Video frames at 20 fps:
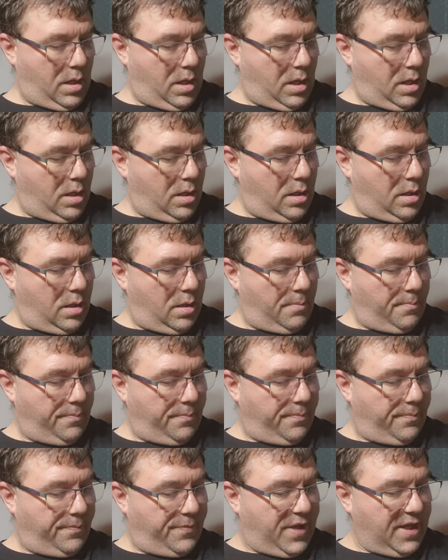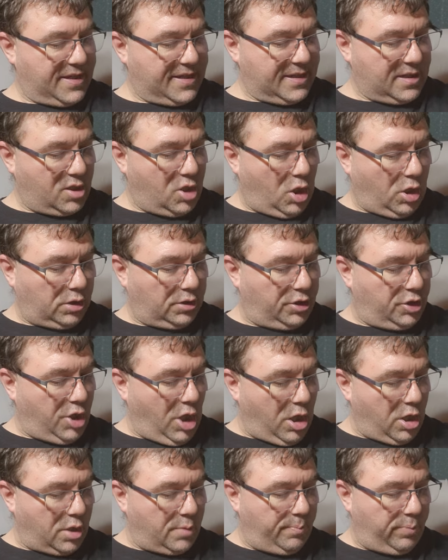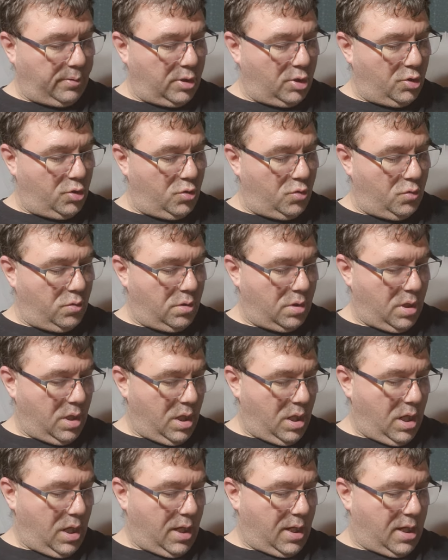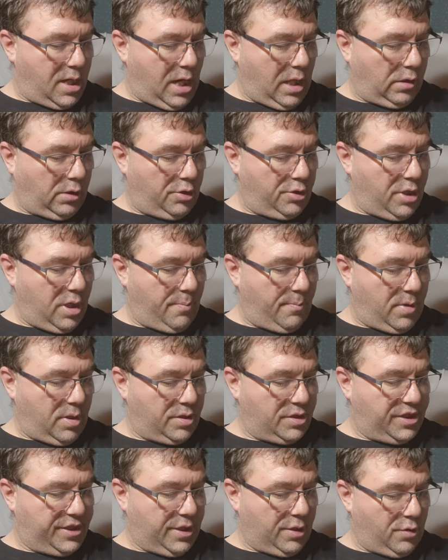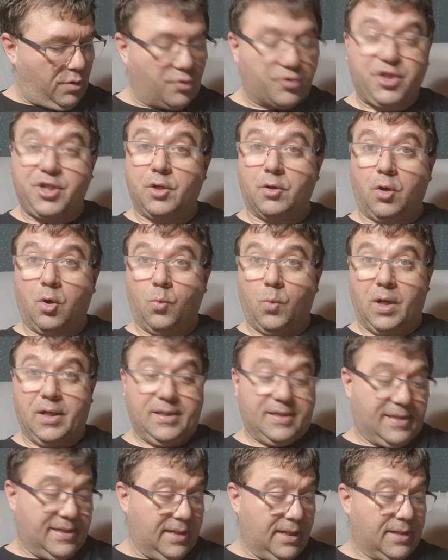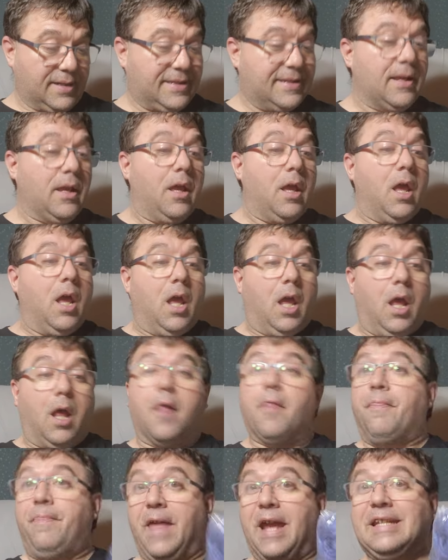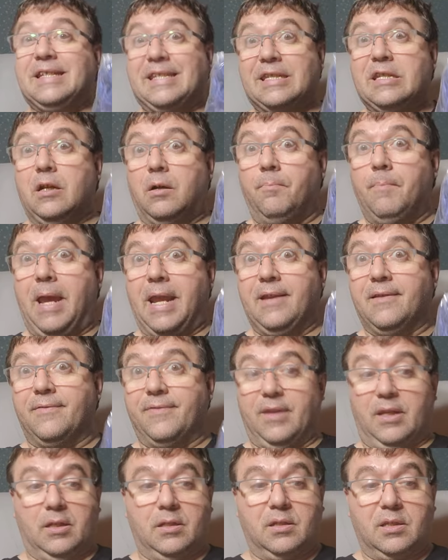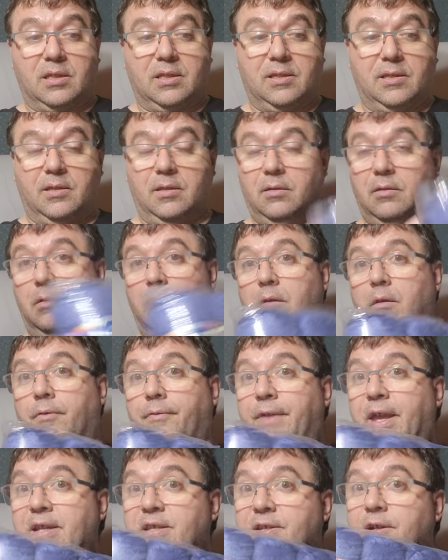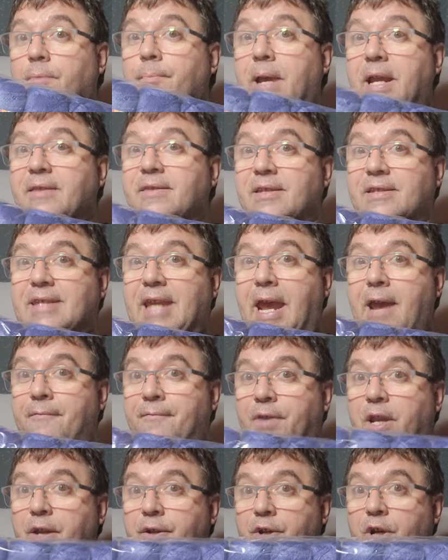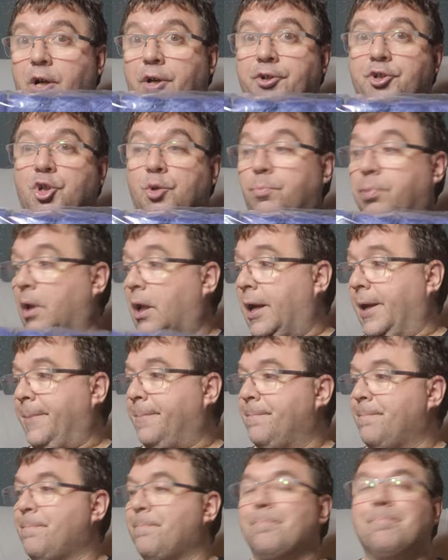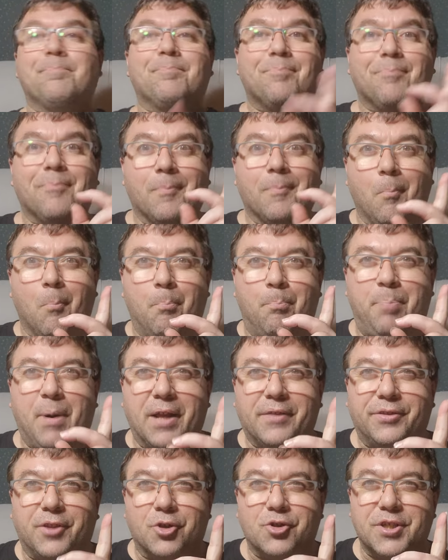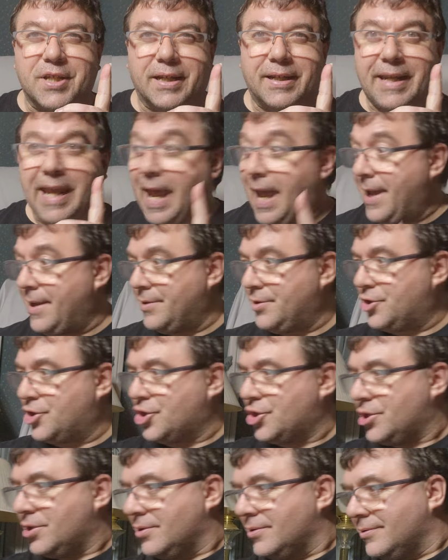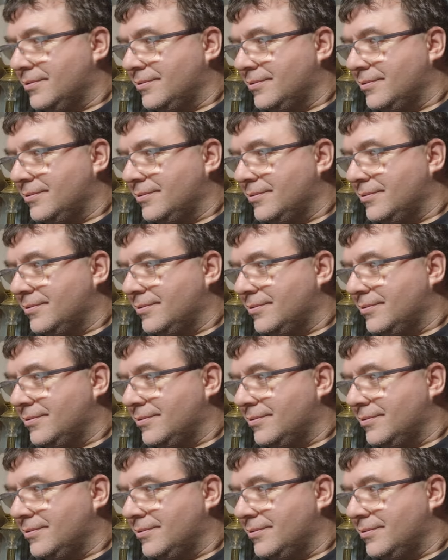Um, this is called dark blue, color number 0016. They still make this. They still make this Afghan yarn two-ply. But there's a catch.